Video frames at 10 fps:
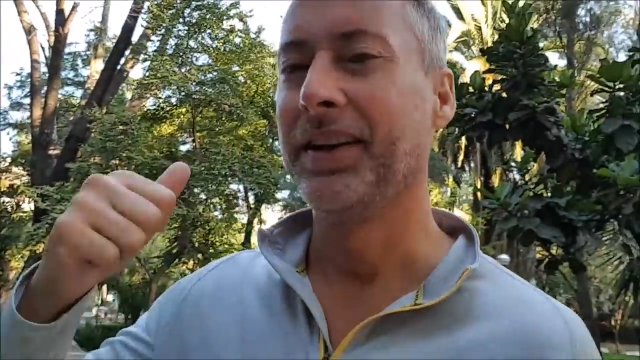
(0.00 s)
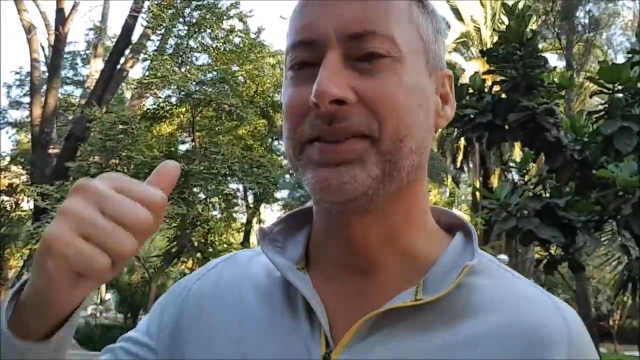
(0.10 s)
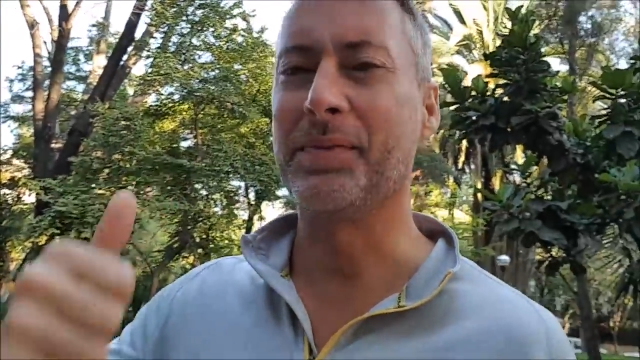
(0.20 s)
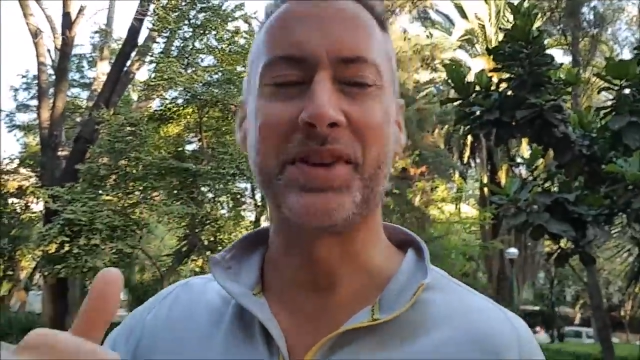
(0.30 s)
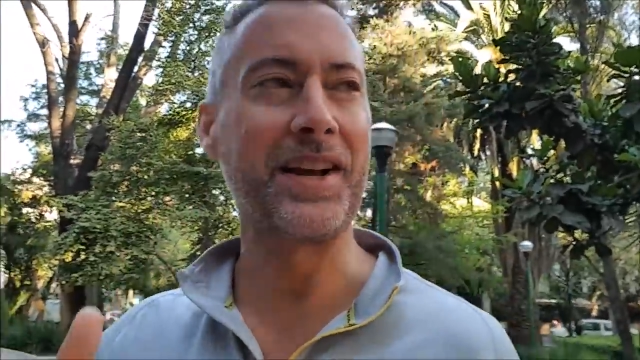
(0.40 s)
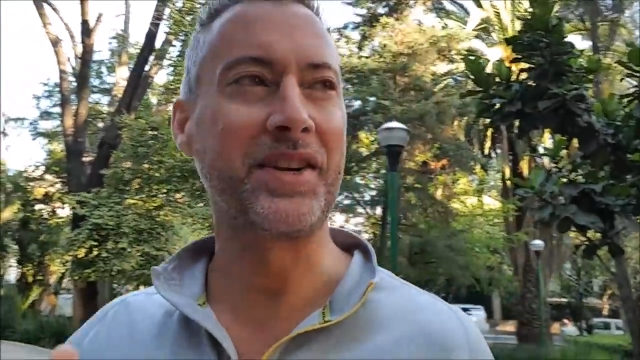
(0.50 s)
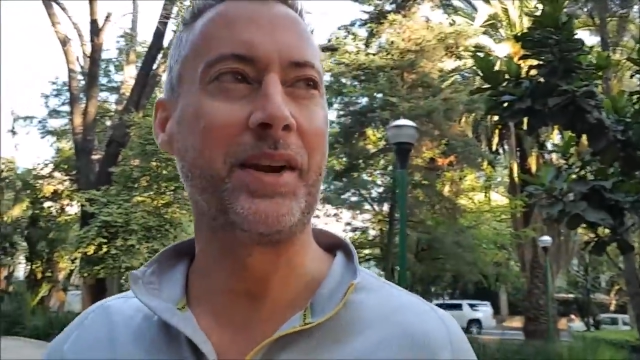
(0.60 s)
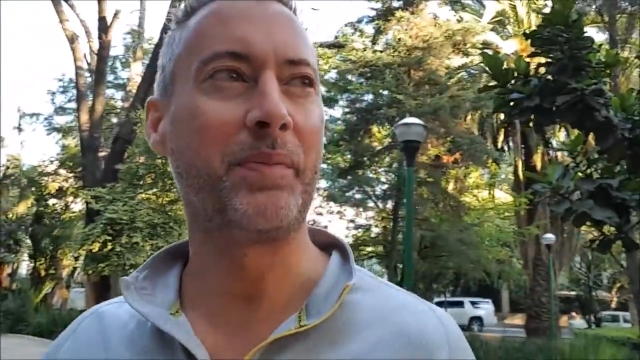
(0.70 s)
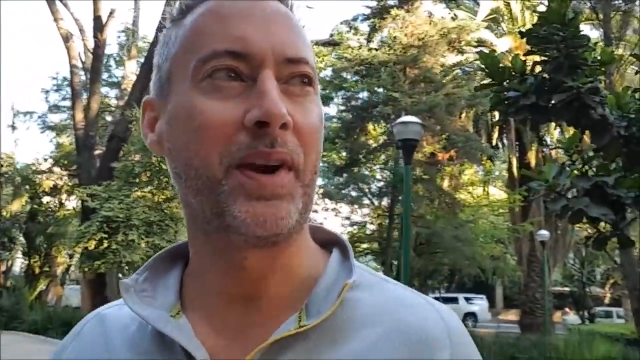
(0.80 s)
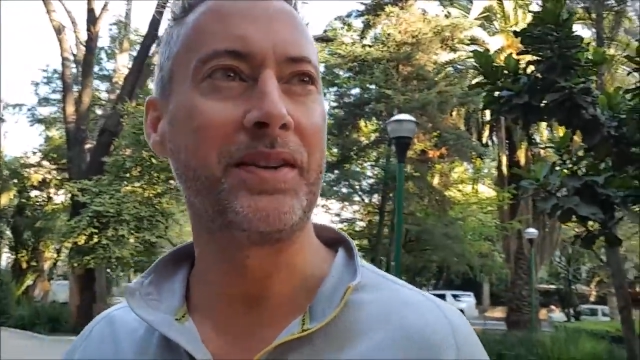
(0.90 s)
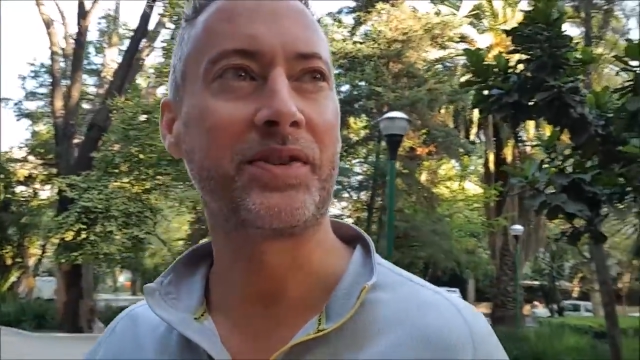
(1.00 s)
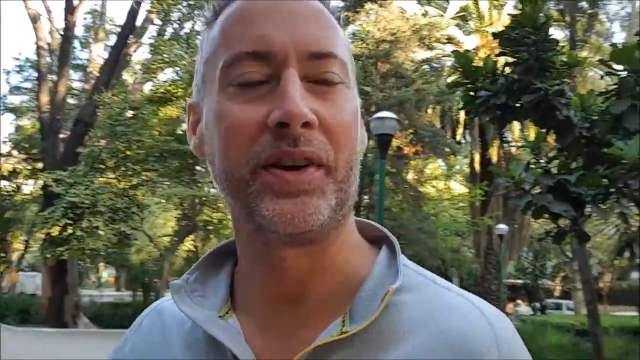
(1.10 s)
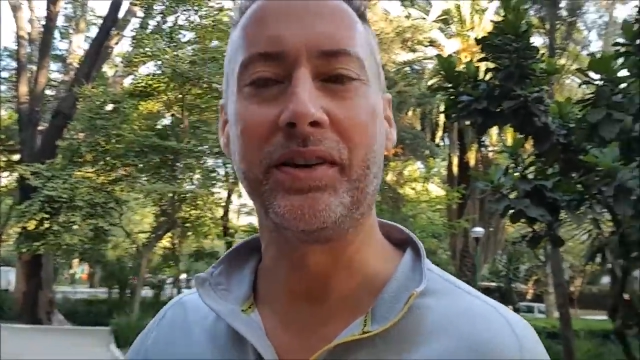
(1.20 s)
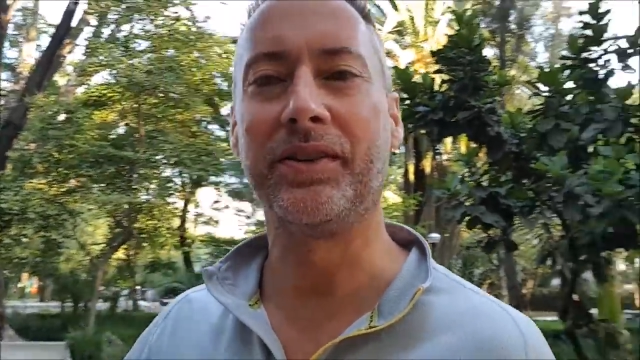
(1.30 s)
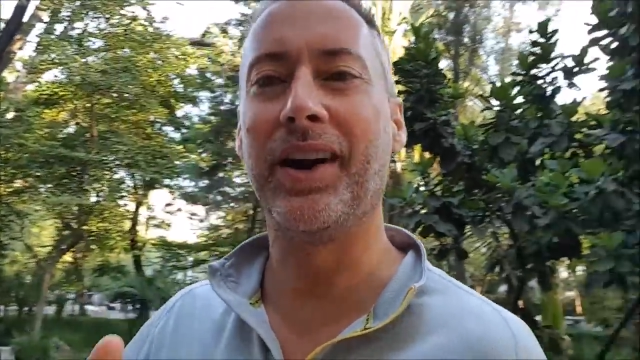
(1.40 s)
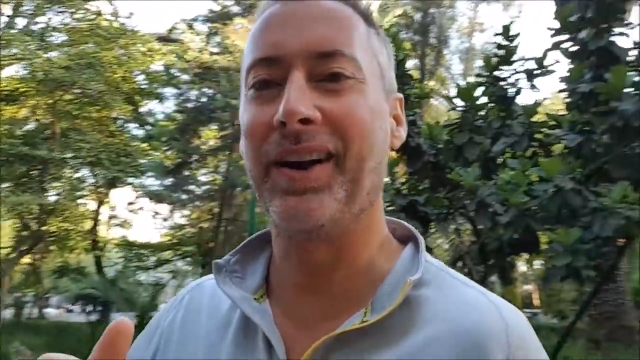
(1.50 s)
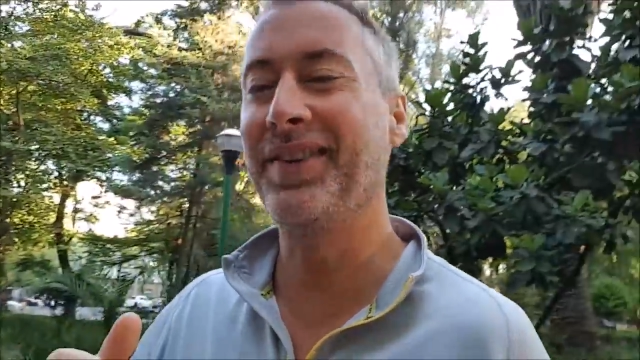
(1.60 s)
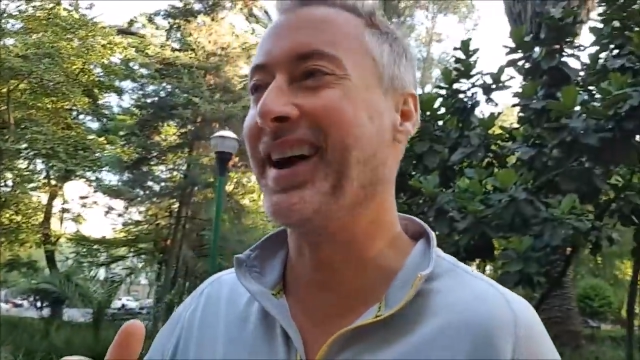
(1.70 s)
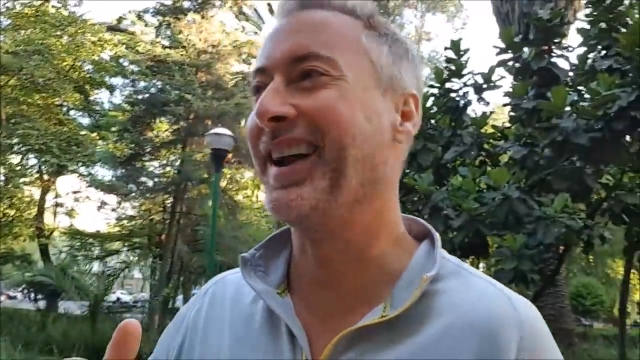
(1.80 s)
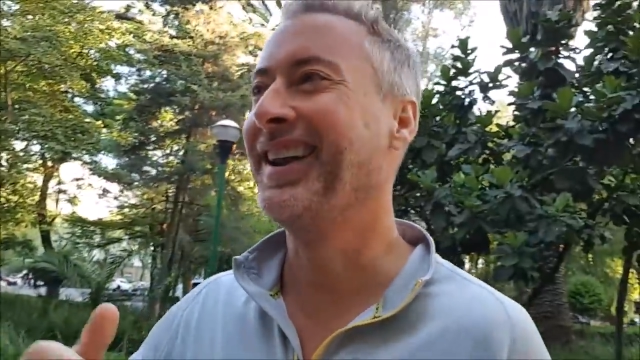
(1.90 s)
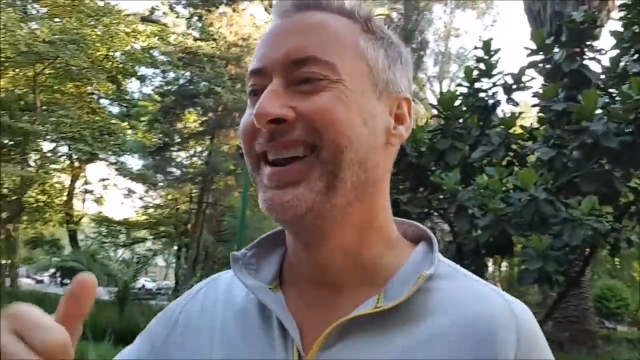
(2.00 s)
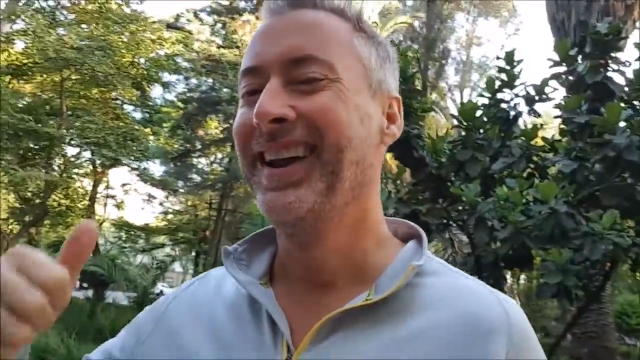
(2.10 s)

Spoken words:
Someone's actually going to probably screen grab that.